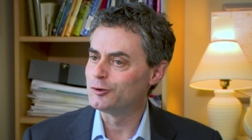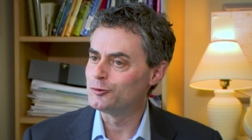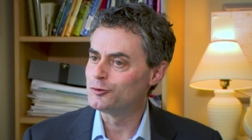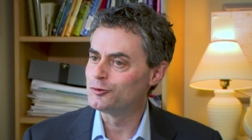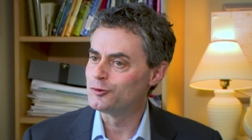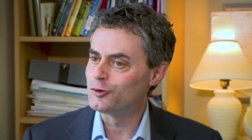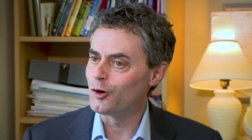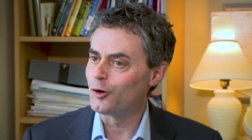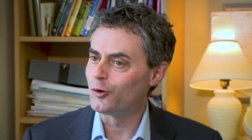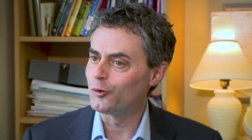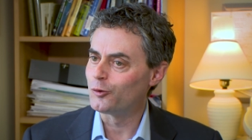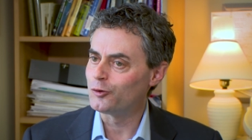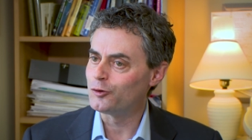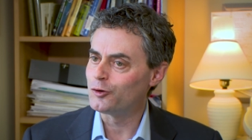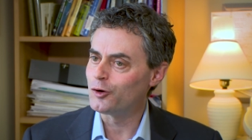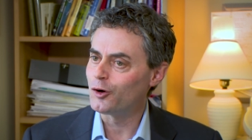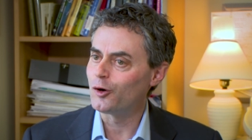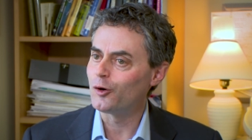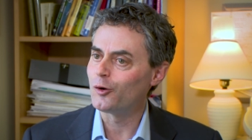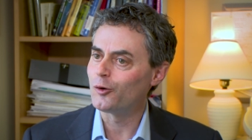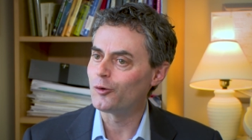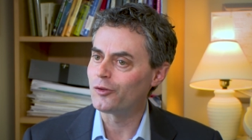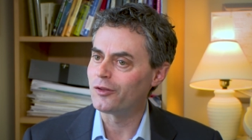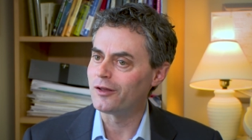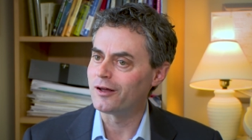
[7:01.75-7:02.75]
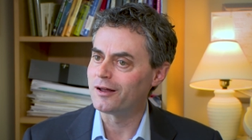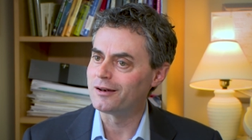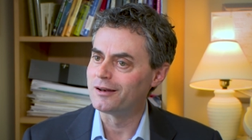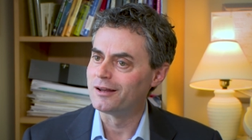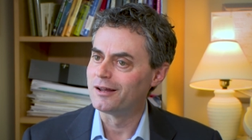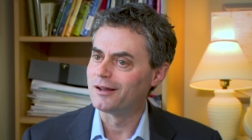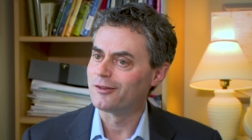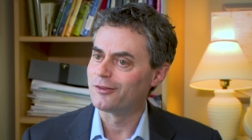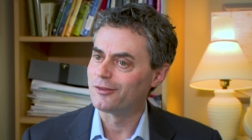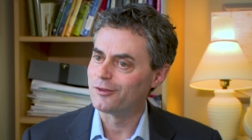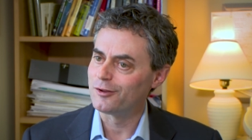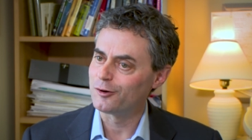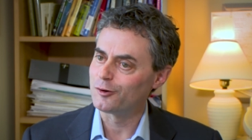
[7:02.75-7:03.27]
you don't know that
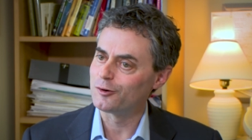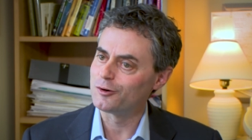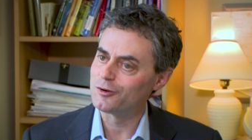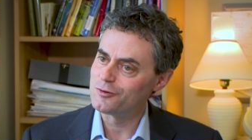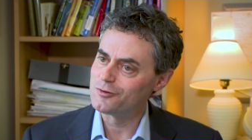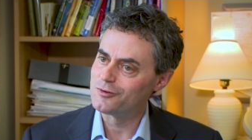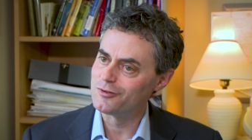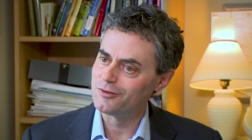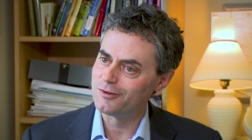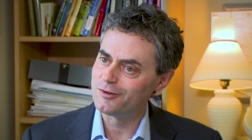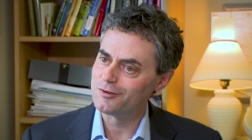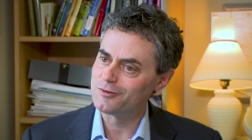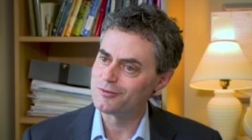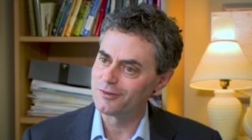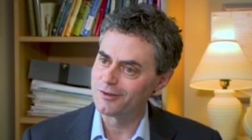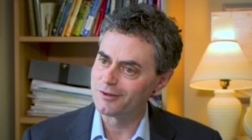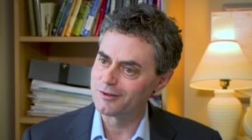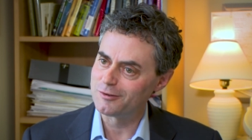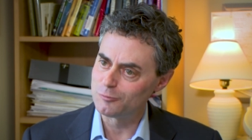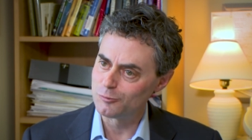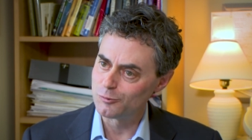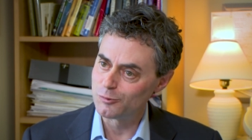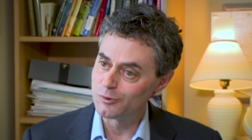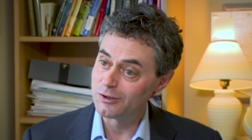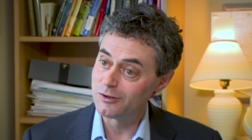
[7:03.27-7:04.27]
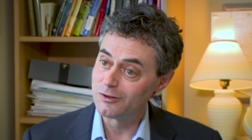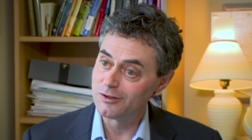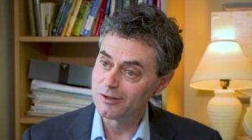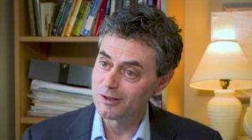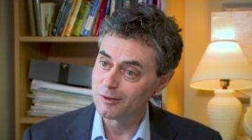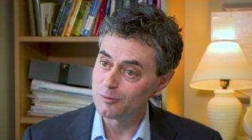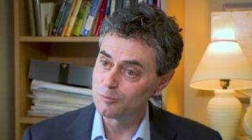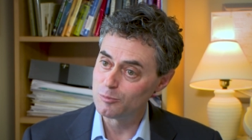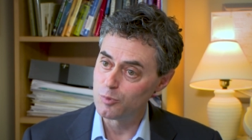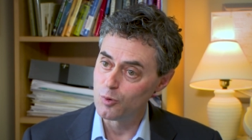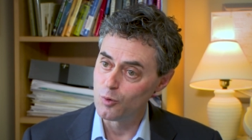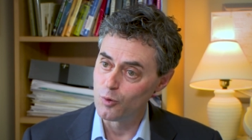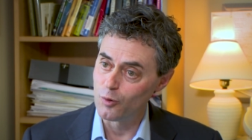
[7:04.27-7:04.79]
there is this like really
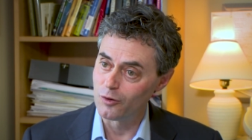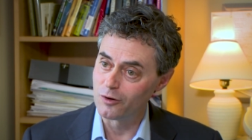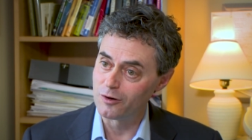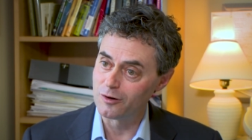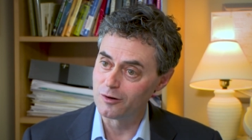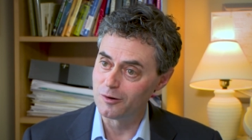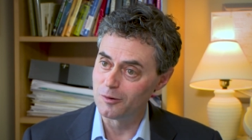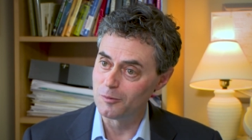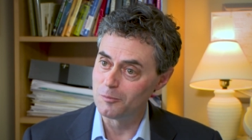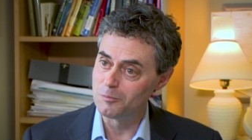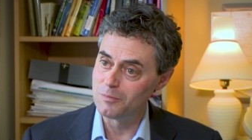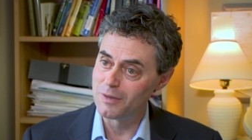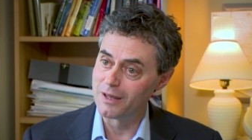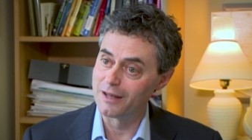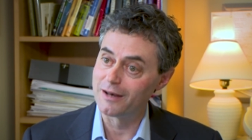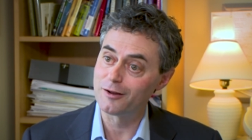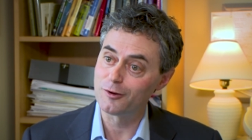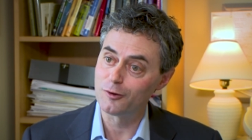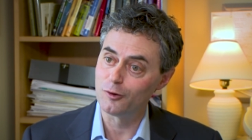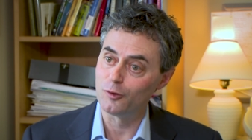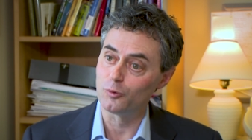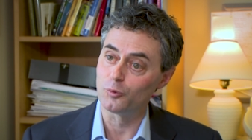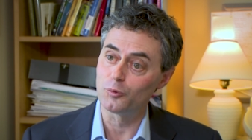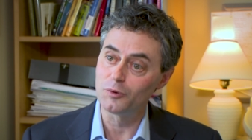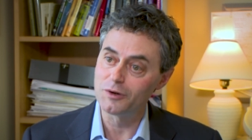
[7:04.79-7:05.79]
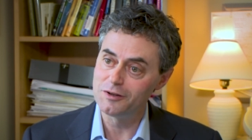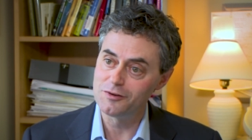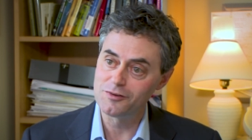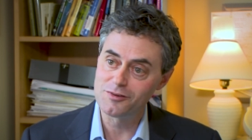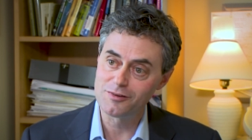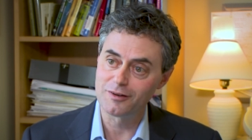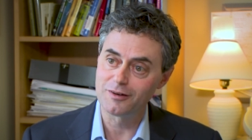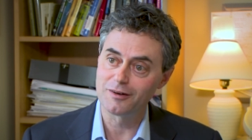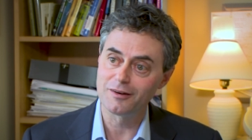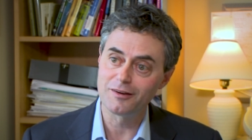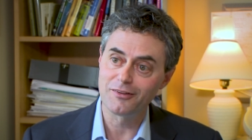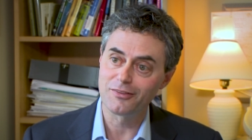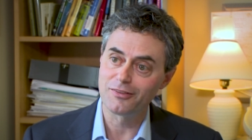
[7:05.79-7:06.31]
important medical
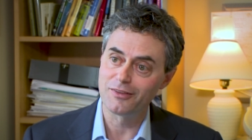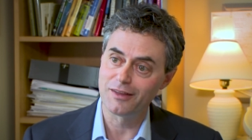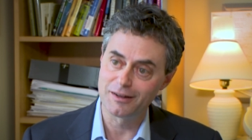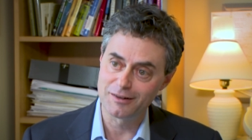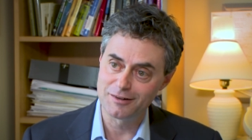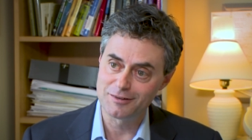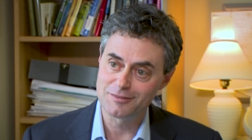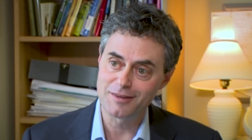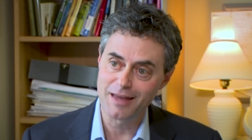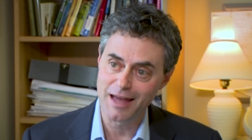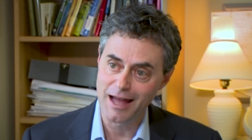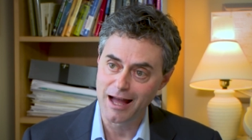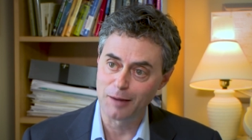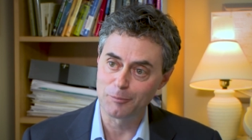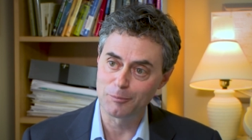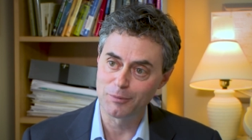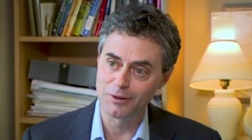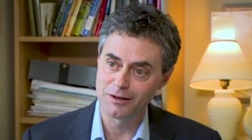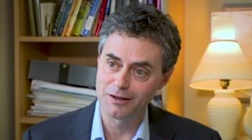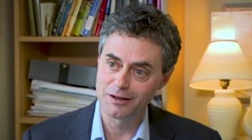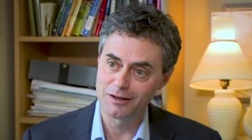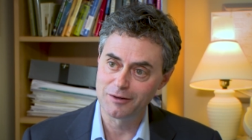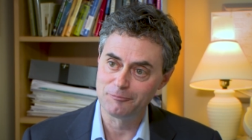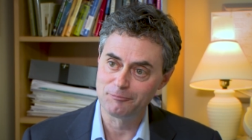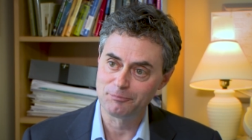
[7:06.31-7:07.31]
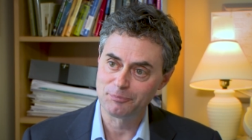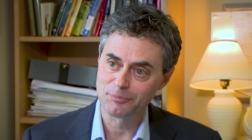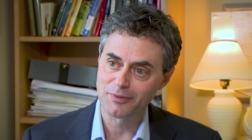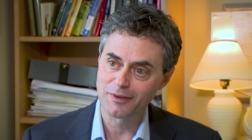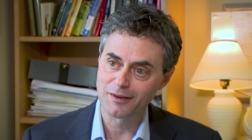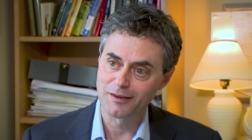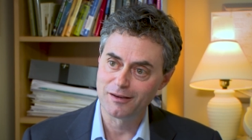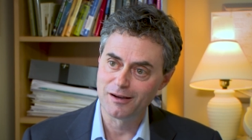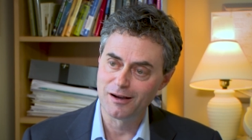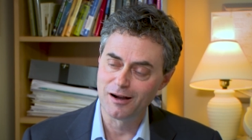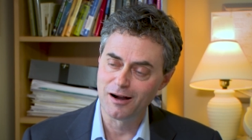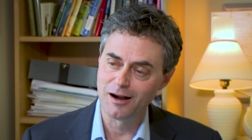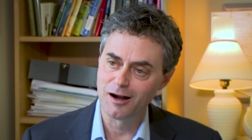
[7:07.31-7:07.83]
reason that it's happening,
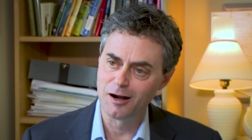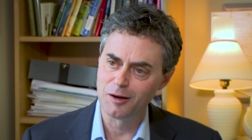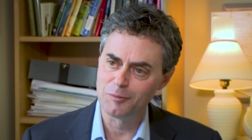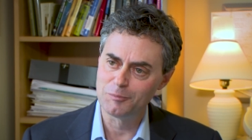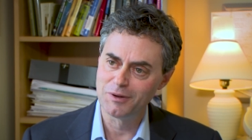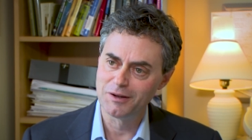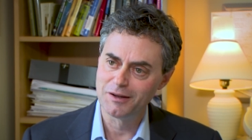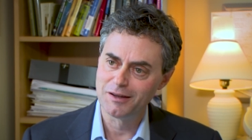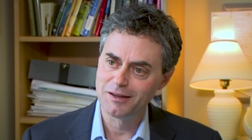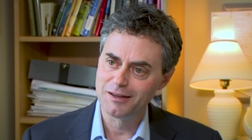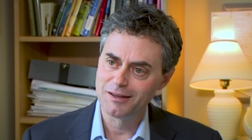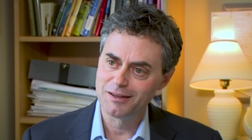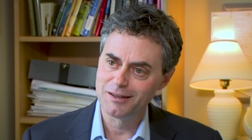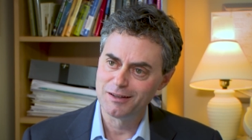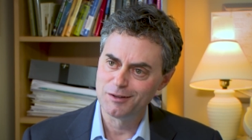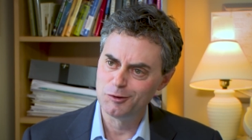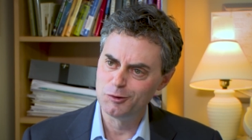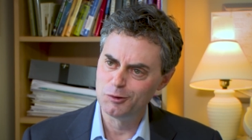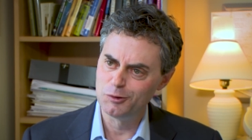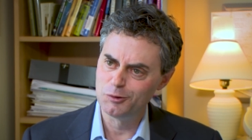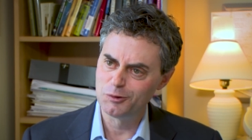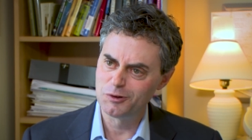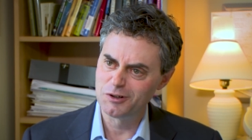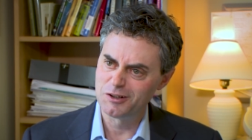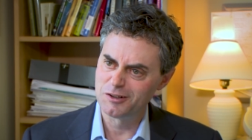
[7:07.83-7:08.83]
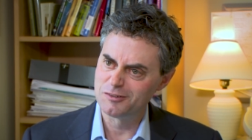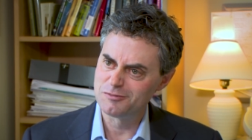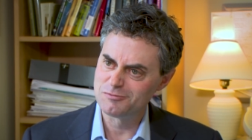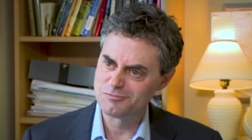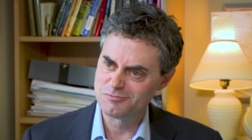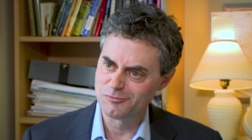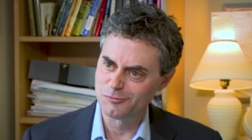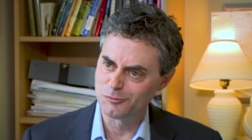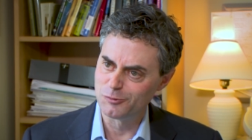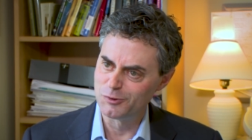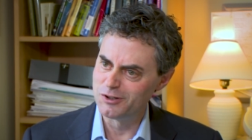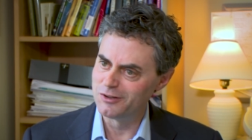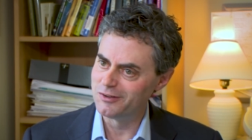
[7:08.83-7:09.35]
um, you can
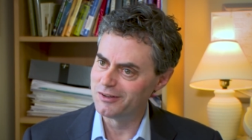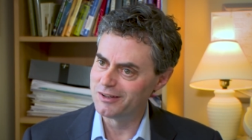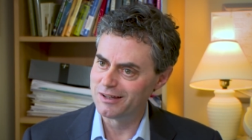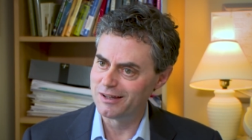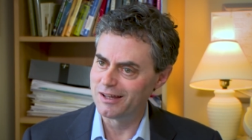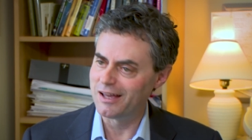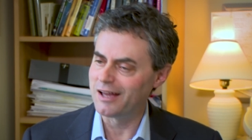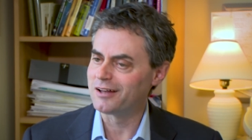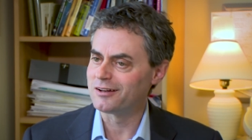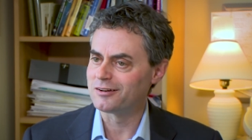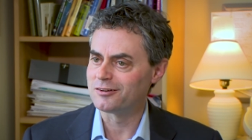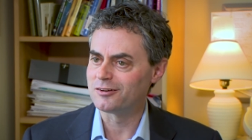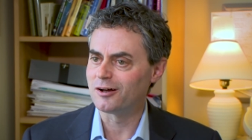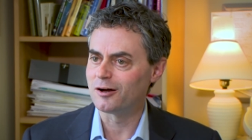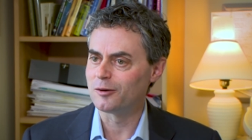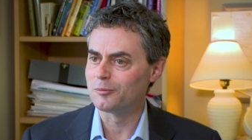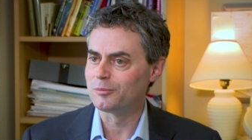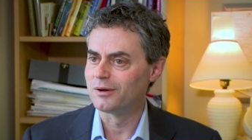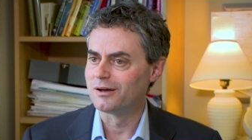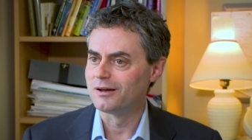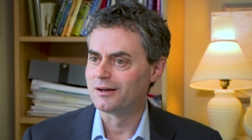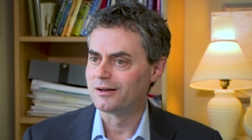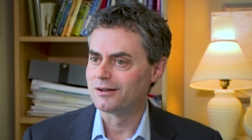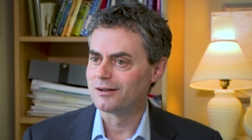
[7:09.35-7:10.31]
really end up,